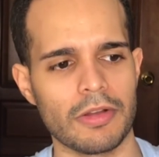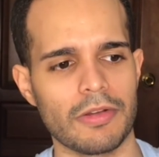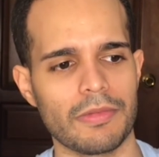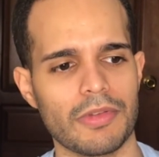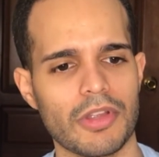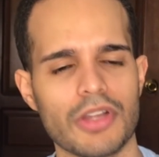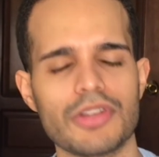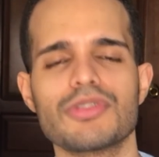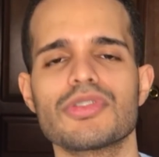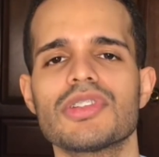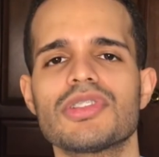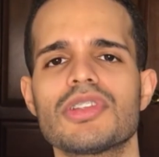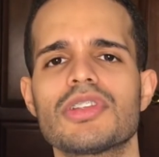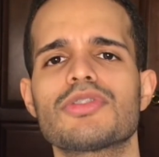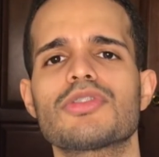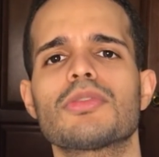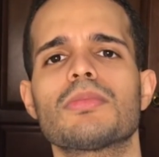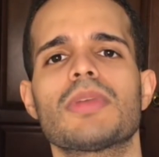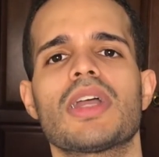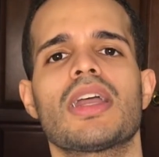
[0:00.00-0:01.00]
country
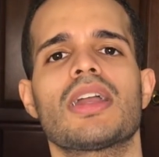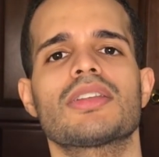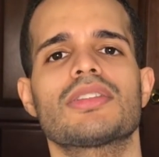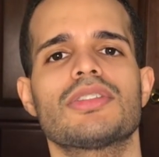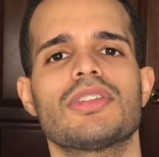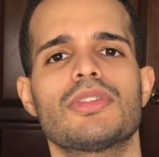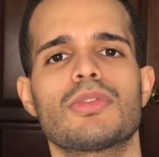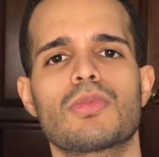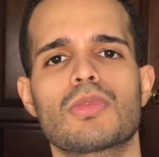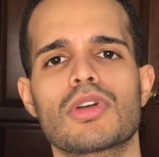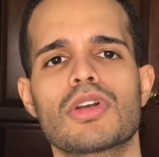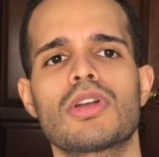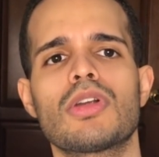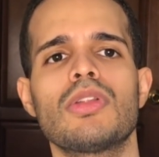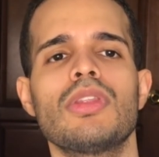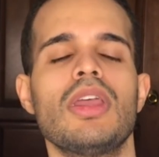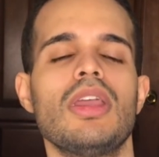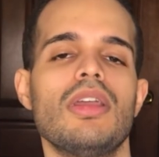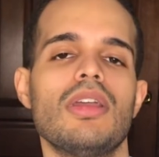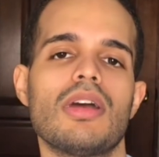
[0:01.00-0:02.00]
central banks in the
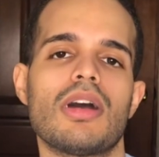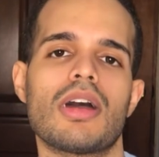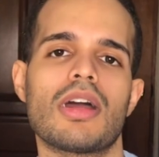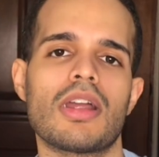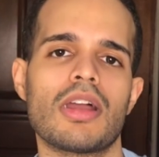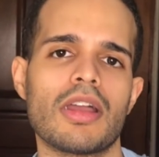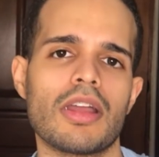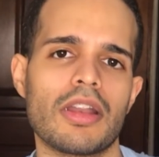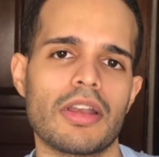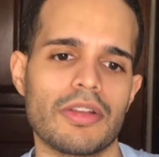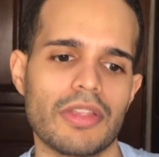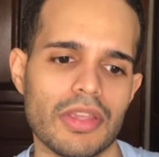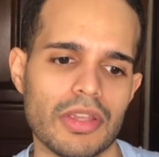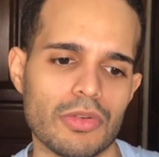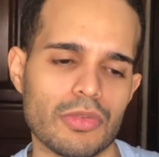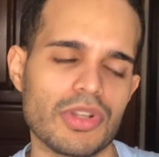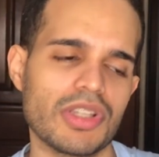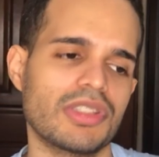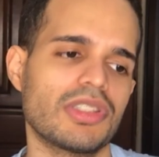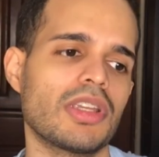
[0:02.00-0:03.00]
world are
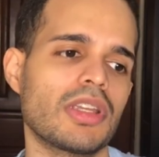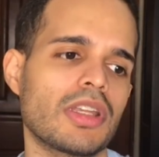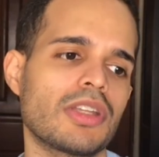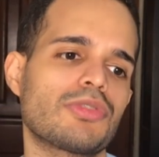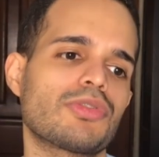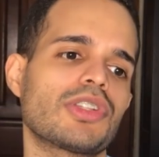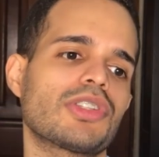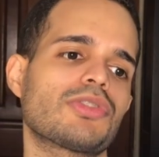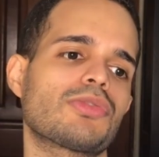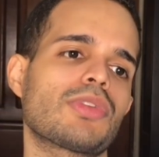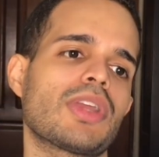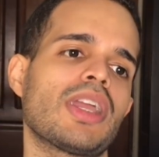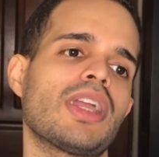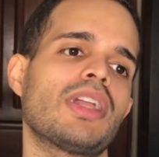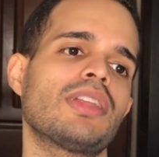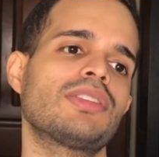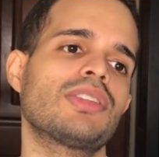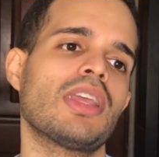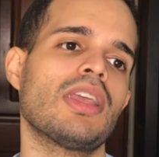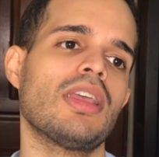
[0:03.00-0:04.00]
increasing interest
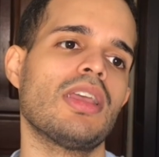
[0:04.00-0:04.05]
rates,